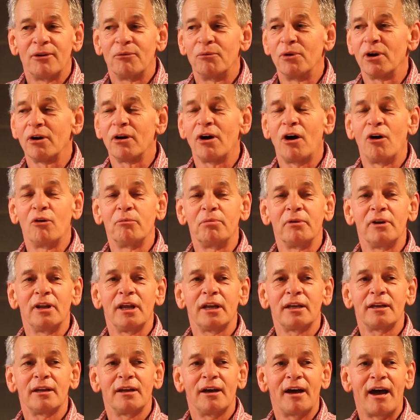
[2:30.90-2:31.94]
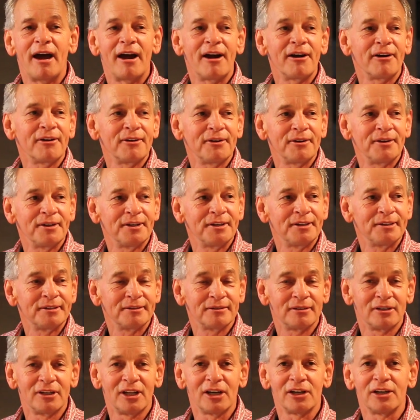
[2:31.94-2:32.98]
we're hoping that our
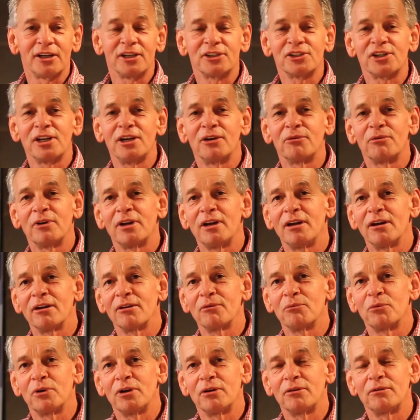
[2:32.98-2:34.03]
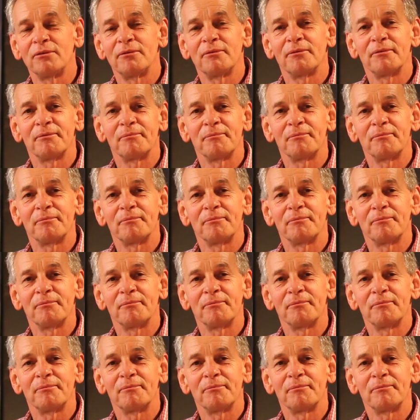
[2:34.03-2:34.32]
little distillery here will